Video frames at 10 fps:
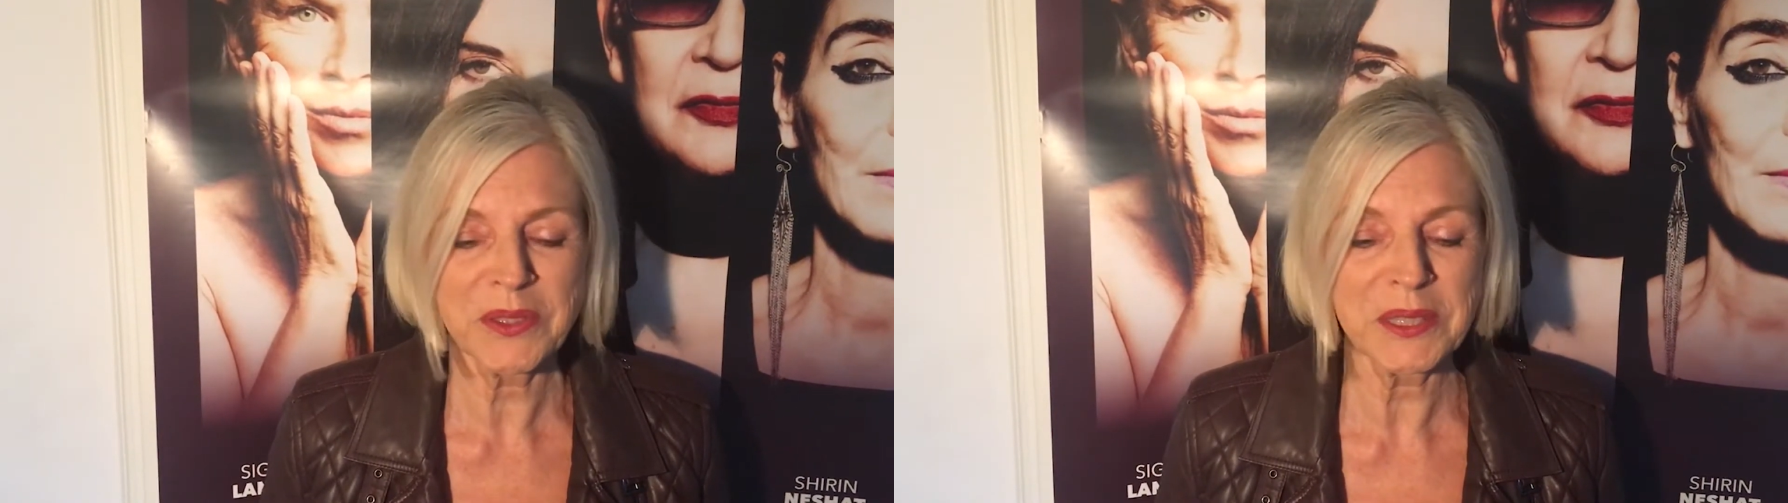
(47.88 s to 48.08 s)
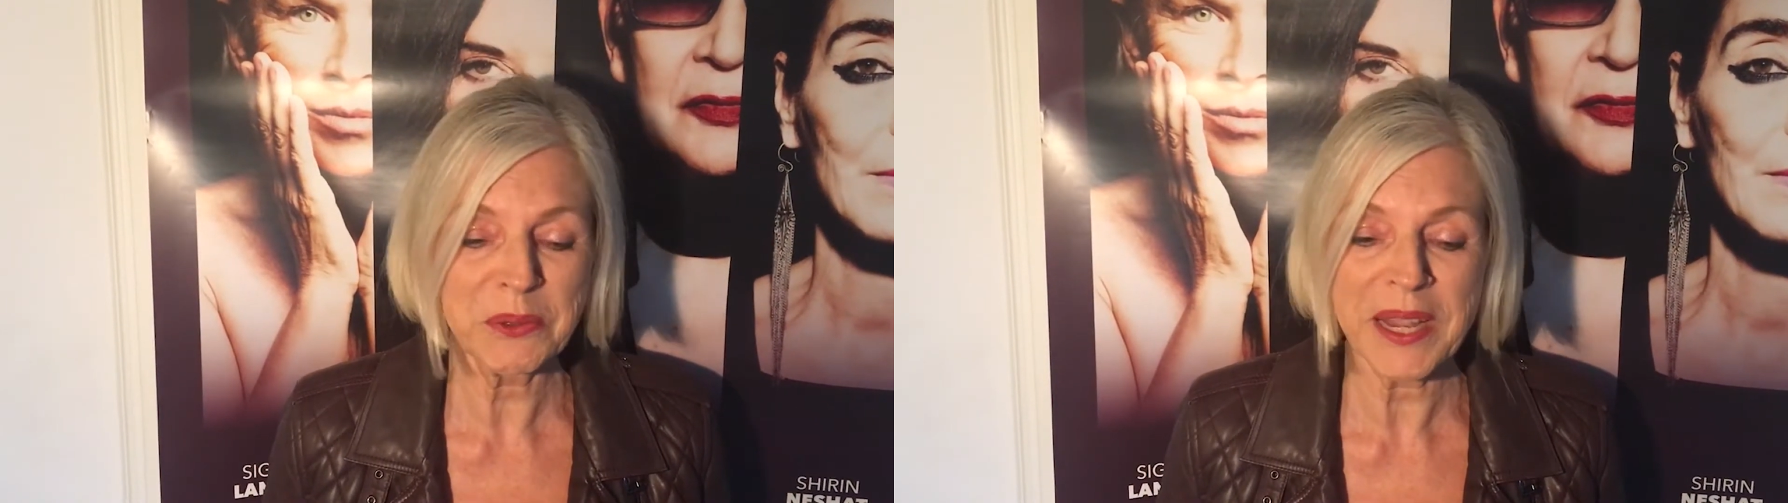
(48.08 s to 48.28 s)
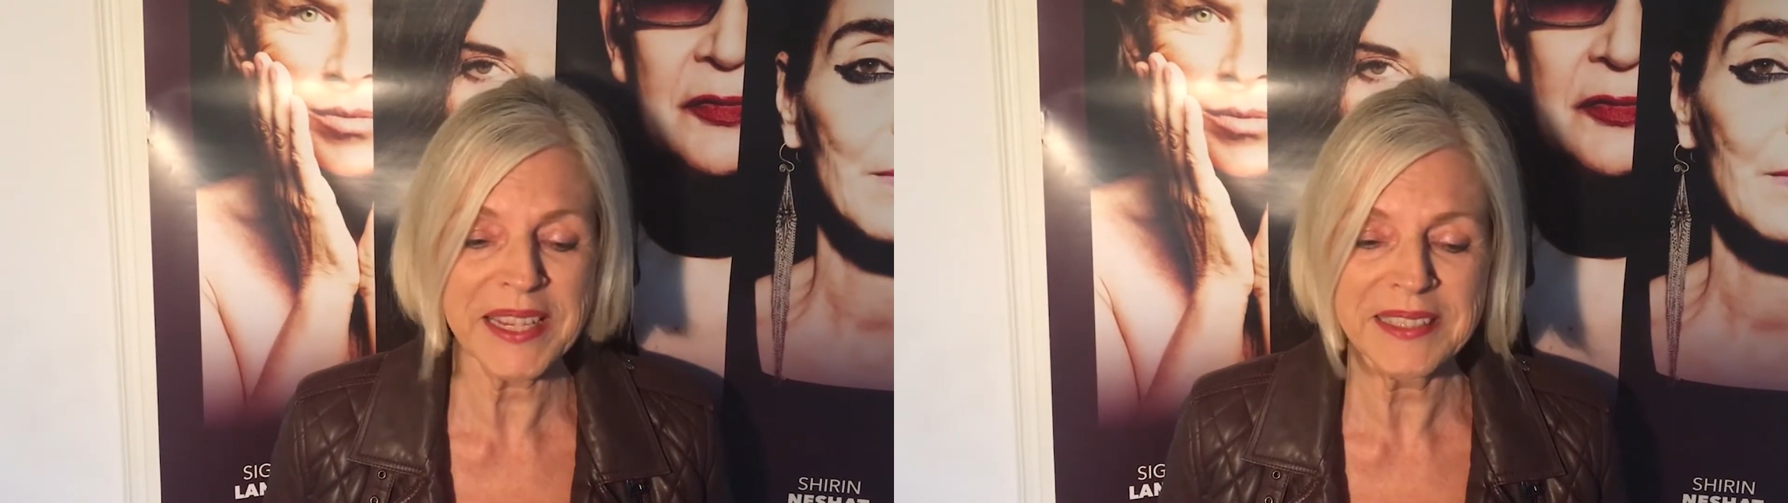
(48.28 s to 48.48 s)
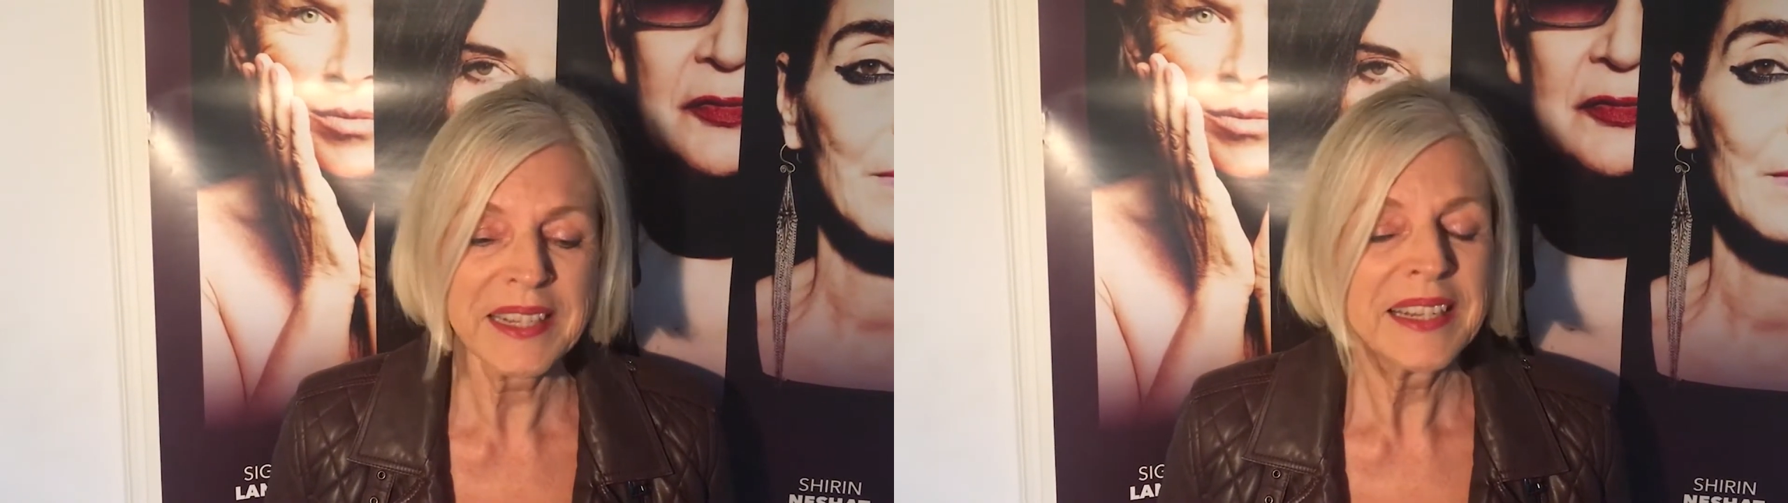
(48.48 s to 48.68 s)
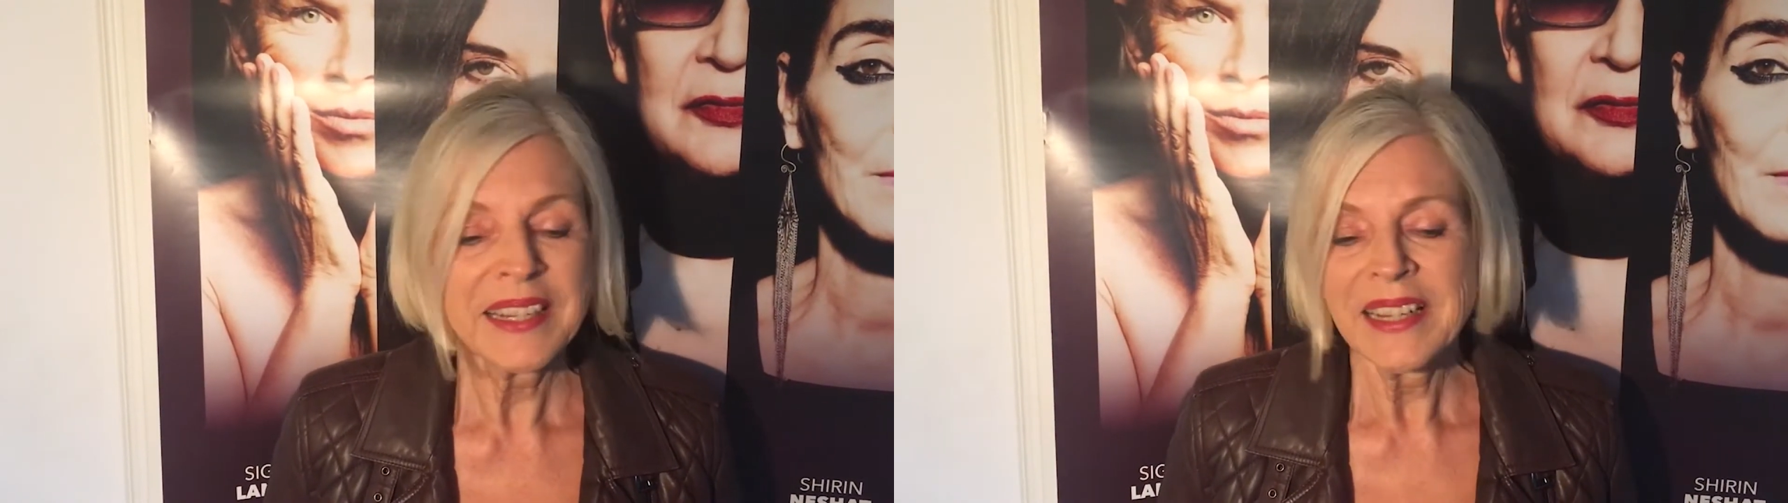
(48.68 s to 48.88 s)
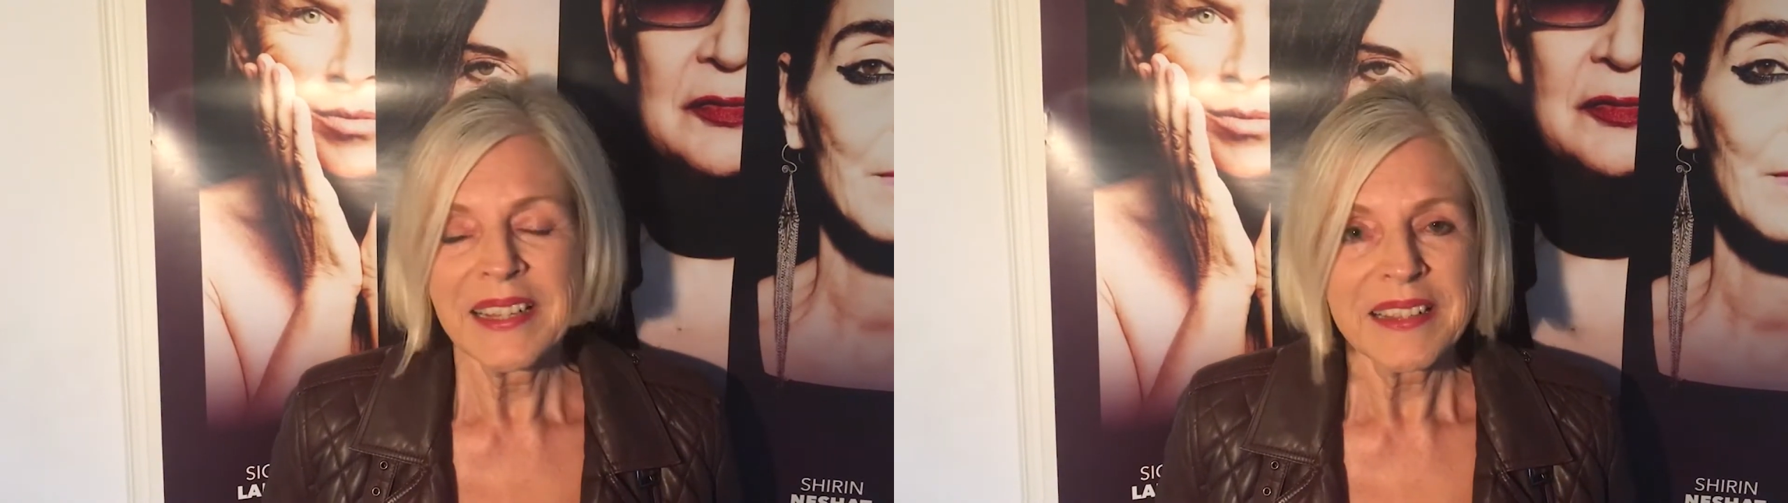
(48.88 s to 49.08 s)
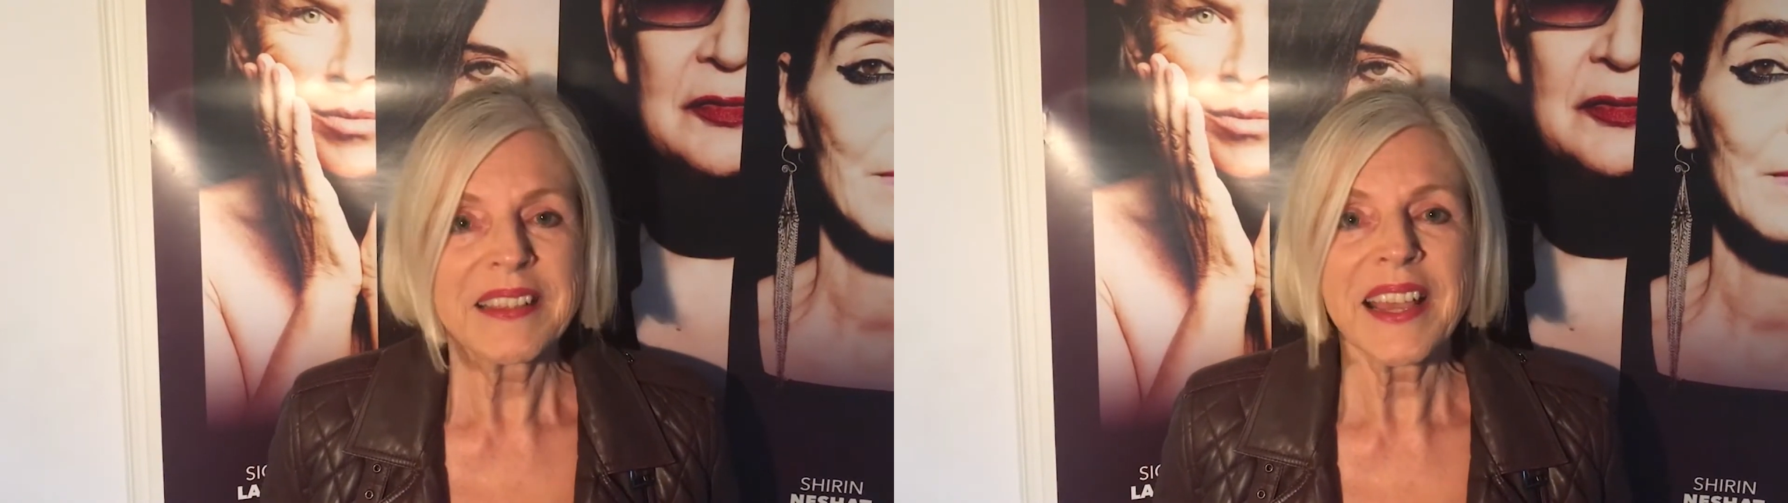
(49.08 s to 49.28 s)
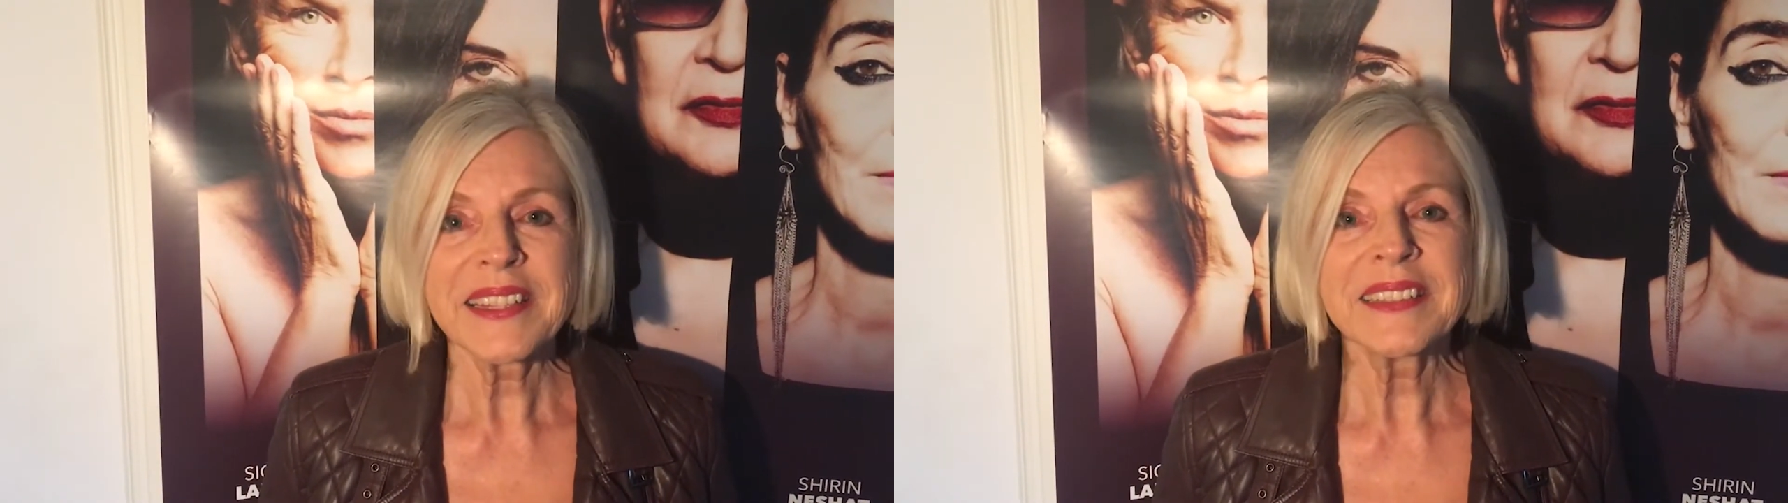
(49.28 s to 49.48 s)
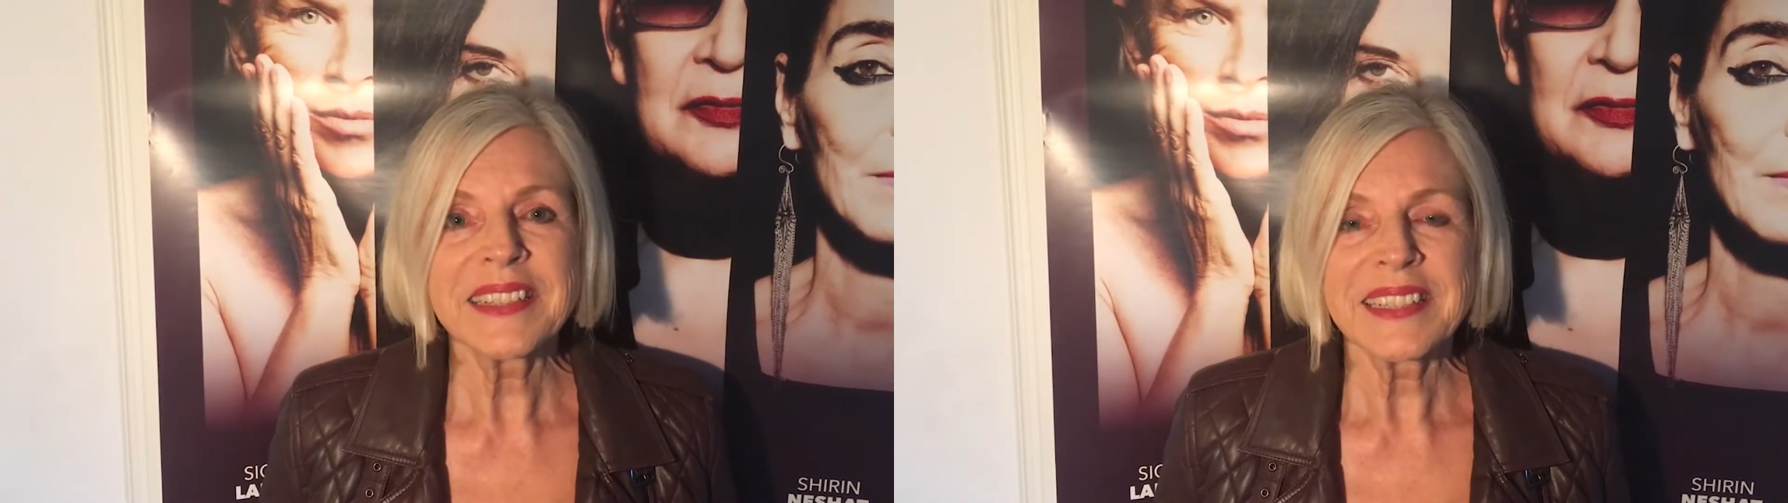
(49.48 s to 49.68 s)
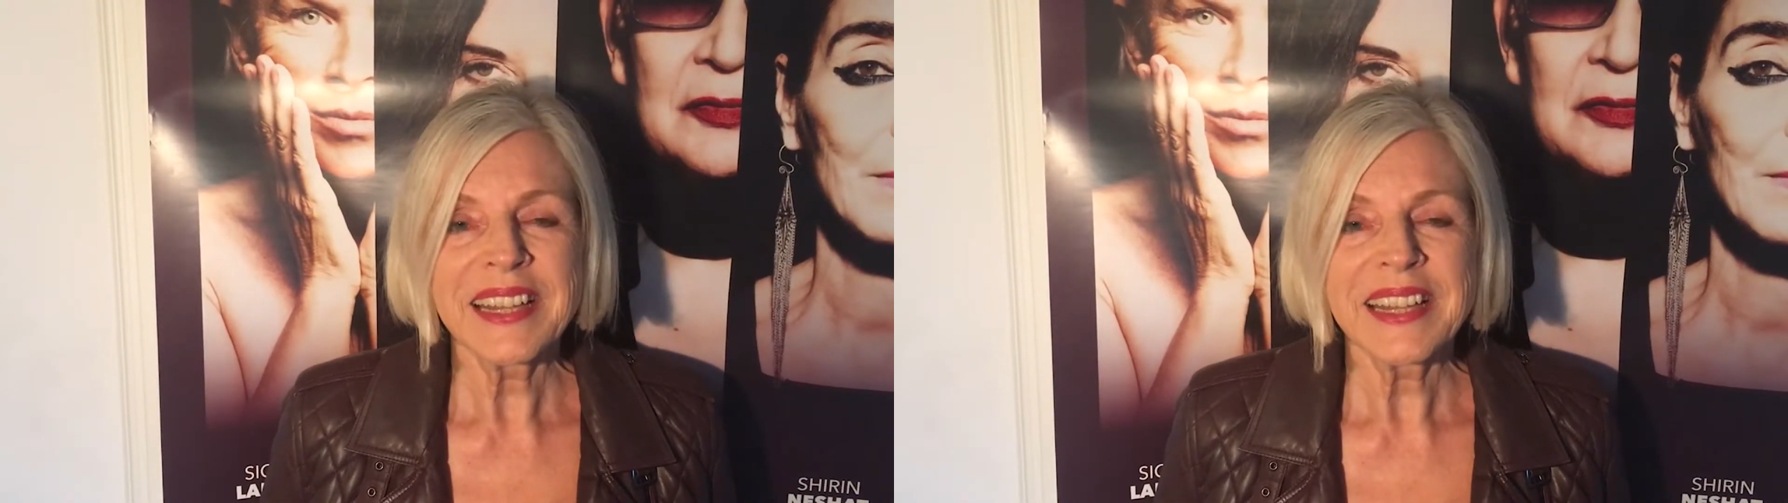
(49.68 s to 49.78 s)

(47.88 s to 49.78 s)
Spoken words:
really great. Then